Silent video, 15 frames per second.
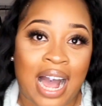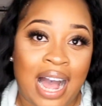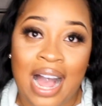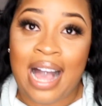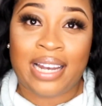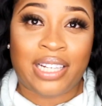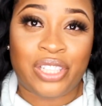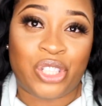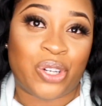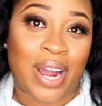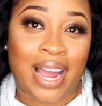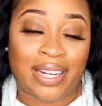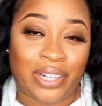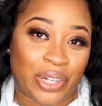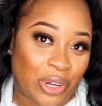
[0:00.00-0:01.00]
hadn't
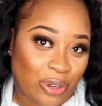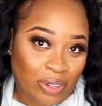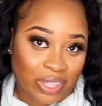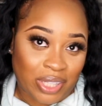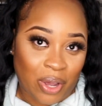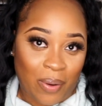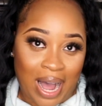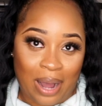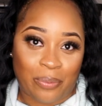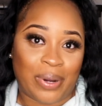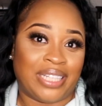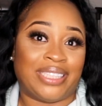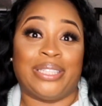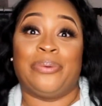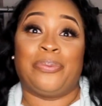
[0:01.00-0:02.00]
tried it on, so I
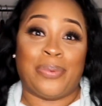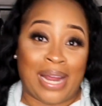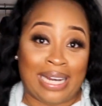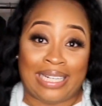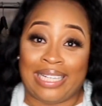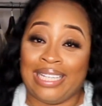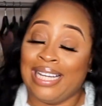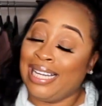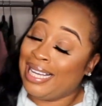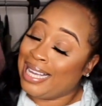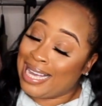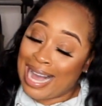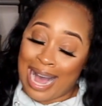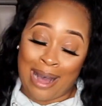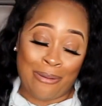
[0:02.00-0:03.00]
wasn't ready.
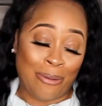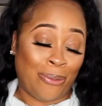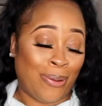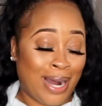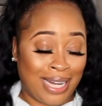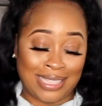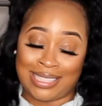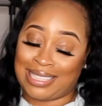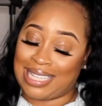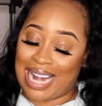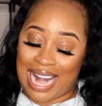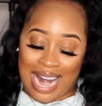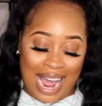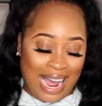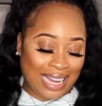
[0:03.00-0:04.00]
I was
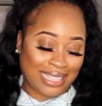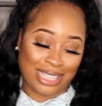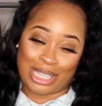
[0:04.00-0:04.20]
not